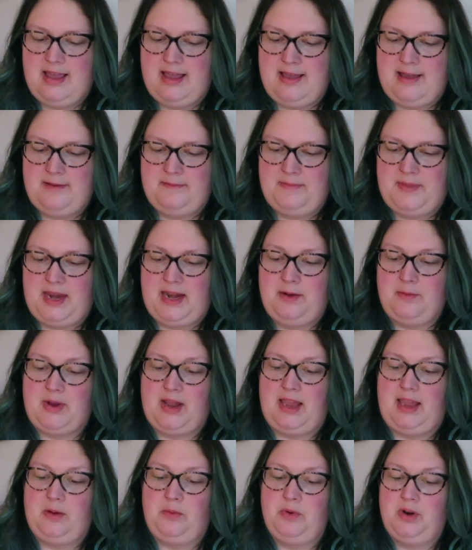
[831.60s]

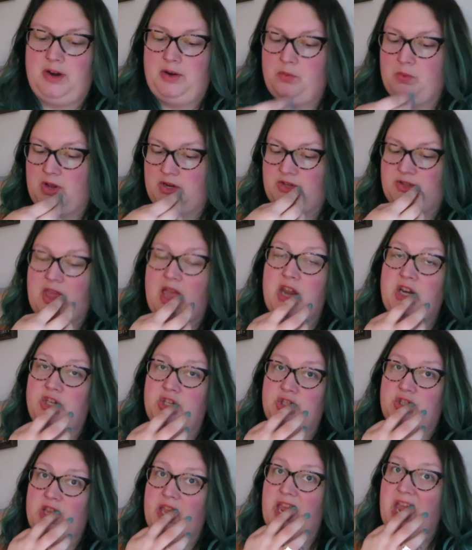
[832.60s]
Anyway, and we're gonna watch that and
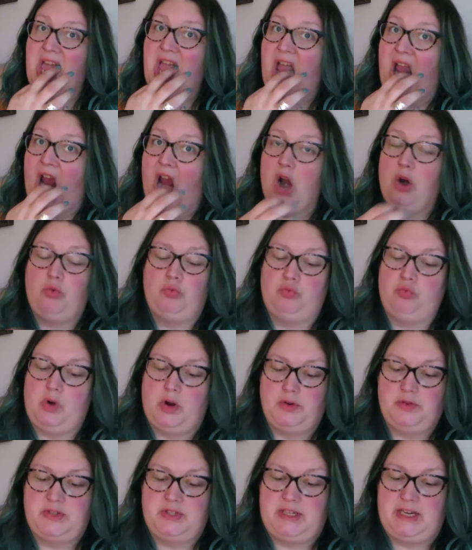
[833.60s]
just like
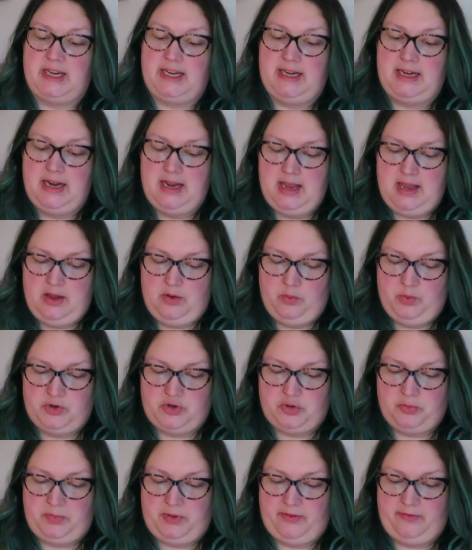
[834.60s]
roast it,
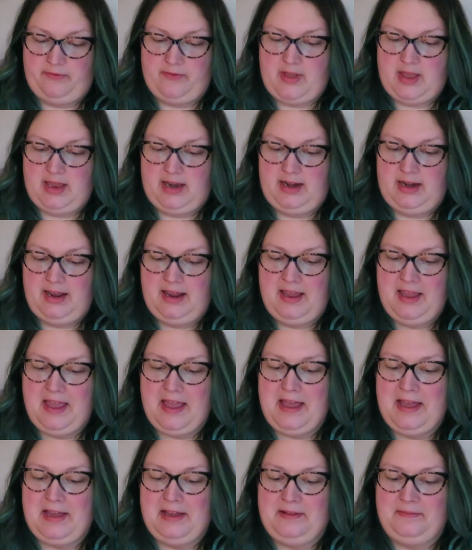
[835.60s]
which will be fun.
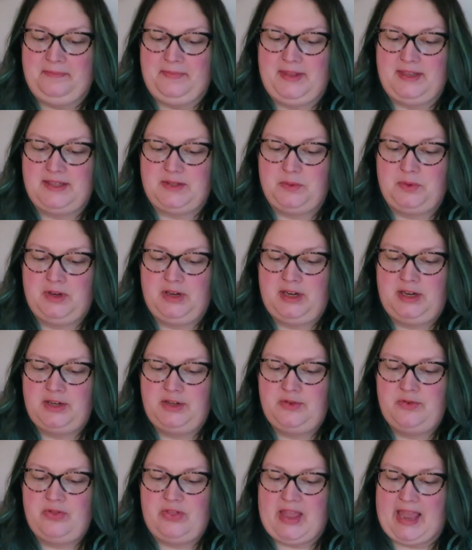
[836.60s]
So we're gonna
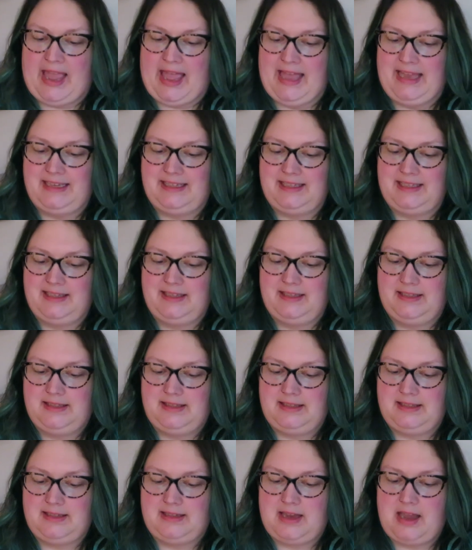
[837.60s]
do that.
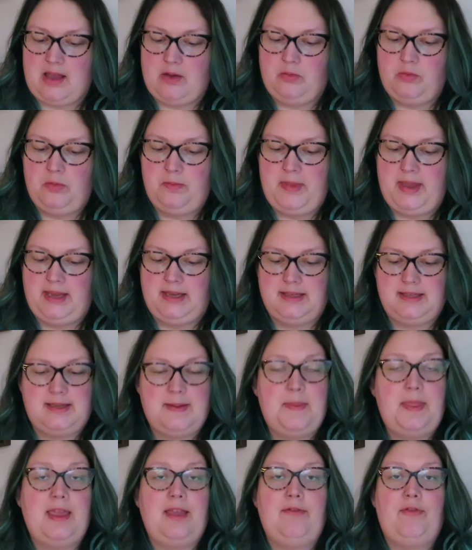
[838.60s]
Scott will make
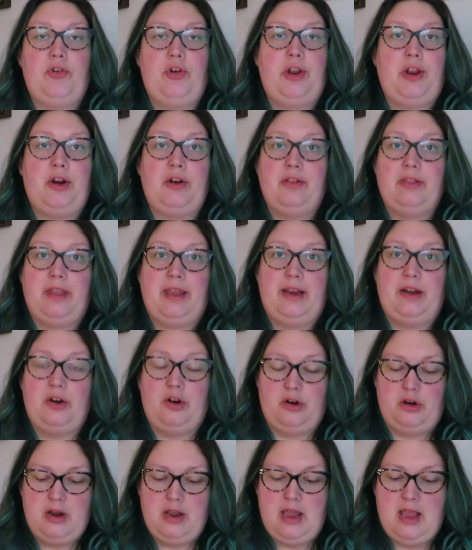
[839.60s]
something for dinner
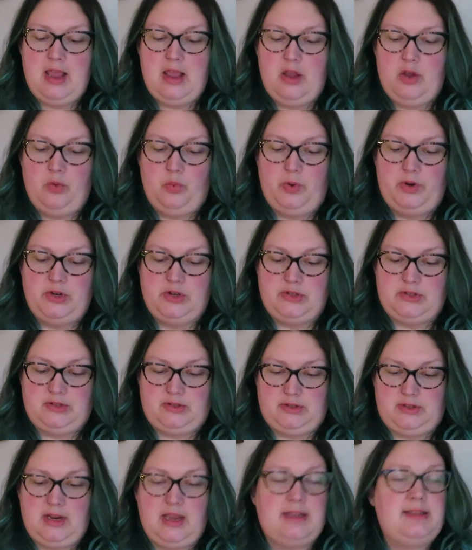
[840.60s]
later. We
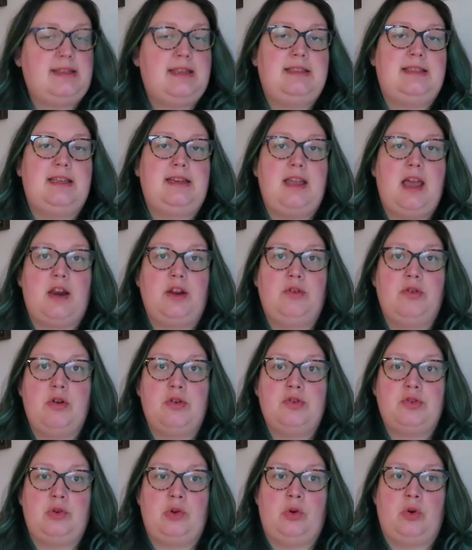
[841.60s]
just, as I said, got a
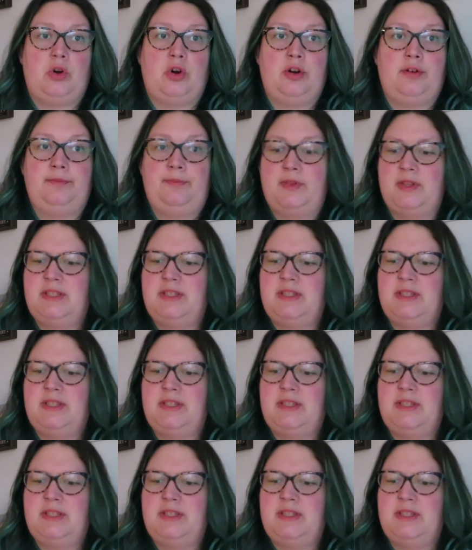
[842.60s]
grocery order.